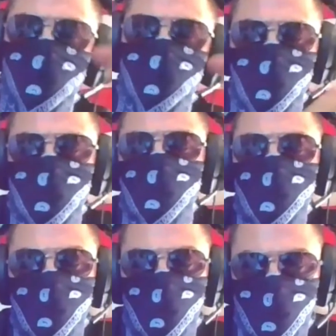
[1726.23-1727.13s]
You
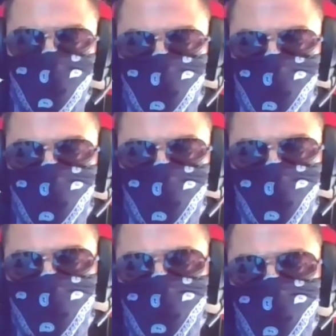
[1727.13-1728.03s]
could,
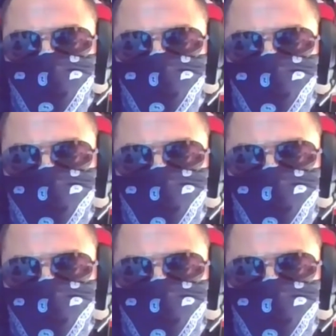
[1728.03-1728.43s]
and I